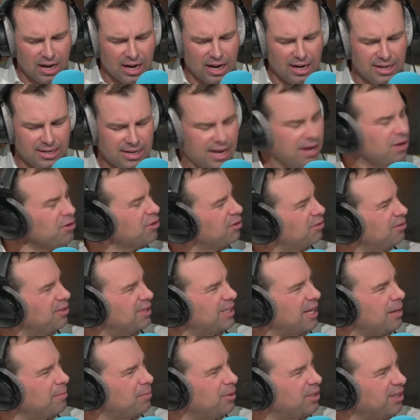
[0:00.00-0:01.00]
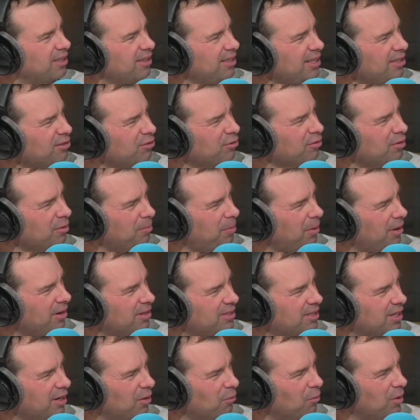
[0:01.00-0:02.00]
And now you're the deputy leader of the
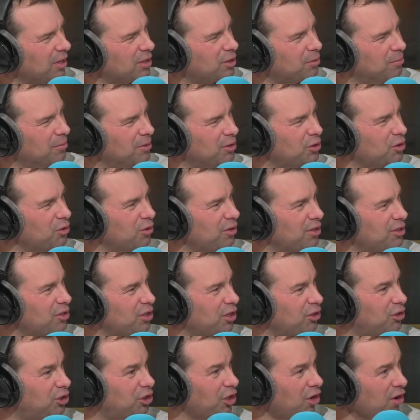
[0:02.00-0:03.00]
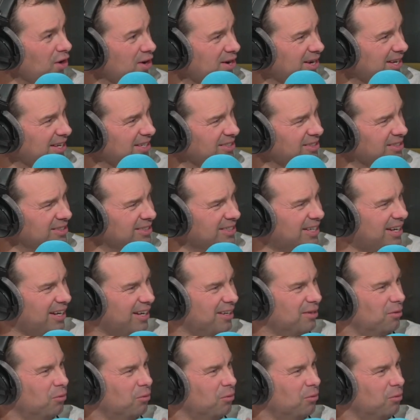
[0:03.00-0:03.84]
party at Westminster. It's a journey, isn't it?